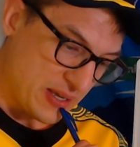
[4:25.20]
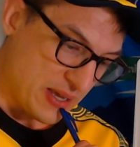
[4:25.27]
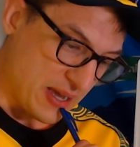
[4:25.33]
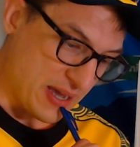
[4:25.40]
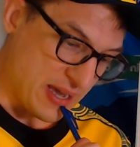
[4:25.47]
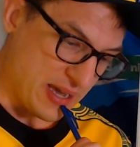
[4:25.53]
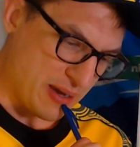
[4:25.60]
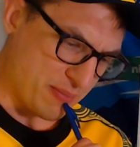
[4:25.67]

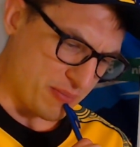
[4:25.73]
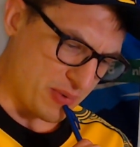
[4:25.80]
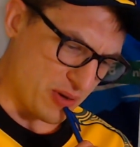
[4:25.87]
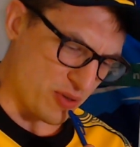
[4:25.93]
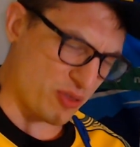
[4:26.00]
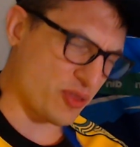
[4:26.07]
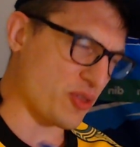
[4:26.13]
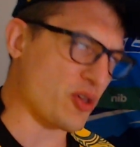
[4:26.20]

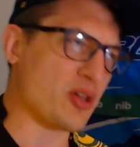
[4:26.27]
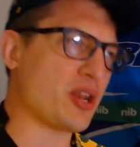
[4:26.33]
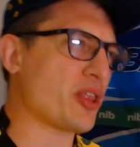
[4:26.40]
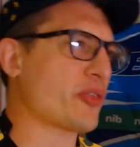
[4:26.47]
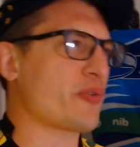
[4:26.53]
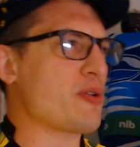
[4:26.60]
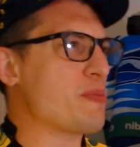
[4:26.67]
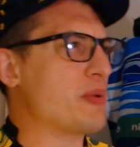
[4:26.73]

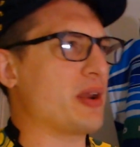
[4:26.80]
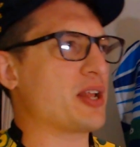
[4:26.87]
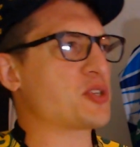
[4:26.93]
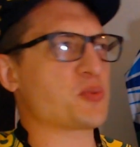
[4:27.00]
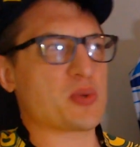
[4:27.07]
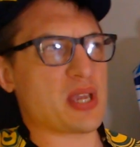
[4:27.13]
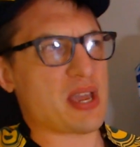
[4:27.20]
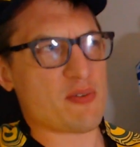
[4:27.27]
33 minutes,
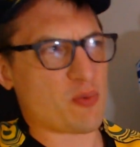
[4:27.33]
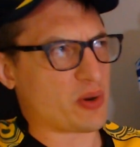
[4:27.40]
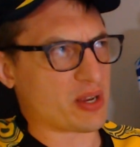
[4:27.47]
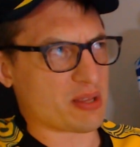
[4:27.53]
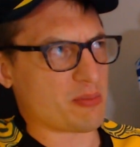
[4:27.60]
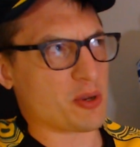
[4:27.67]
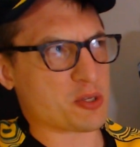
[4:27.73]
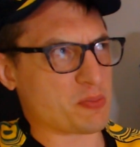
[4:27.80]
we have one of
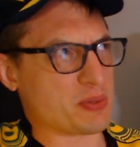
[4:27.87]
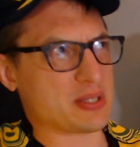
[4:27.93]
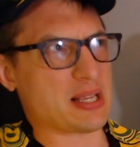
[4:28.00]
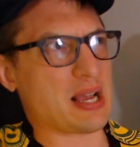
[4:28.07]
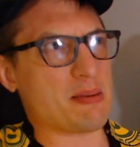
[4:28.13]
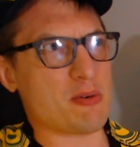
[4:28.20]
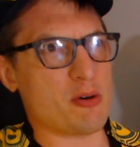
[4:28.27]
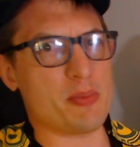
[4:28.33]
the most
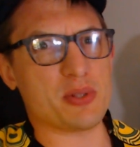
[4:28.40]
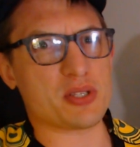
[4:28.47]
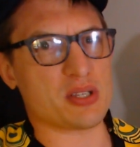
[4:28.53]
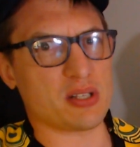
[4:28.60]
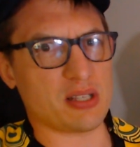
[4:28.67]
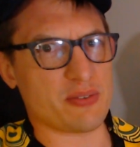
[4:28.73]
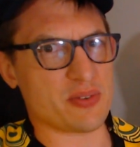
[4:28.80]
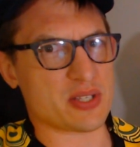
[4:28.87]
bizarre moments
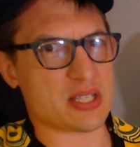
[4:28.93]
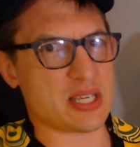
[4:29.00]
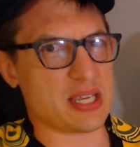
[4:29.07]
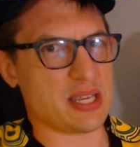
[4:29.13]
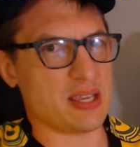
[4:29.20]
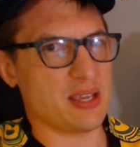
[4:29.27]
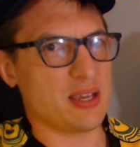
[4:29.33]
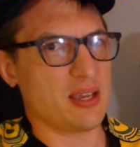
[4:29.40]
you'll ever
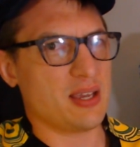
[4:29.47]
see.